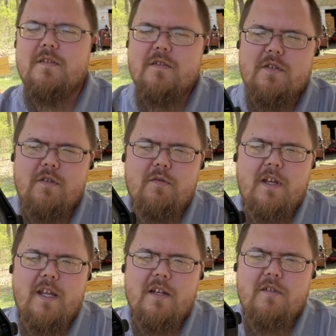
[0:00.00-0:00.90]
So you
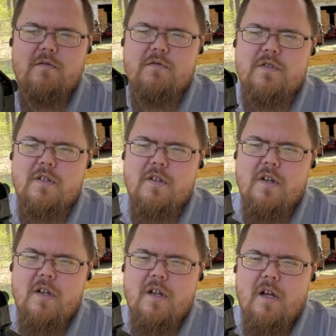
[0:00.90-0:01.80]
can use
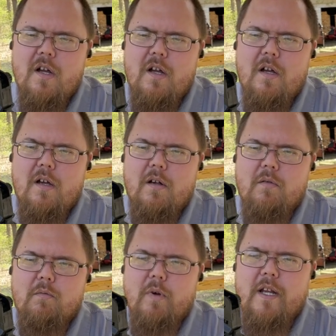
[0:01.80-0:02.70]
uh,
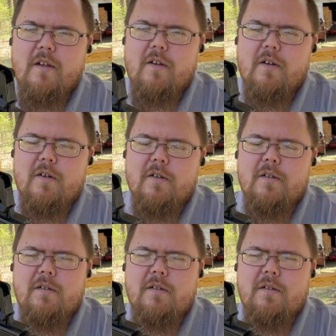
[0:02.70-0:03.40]
regular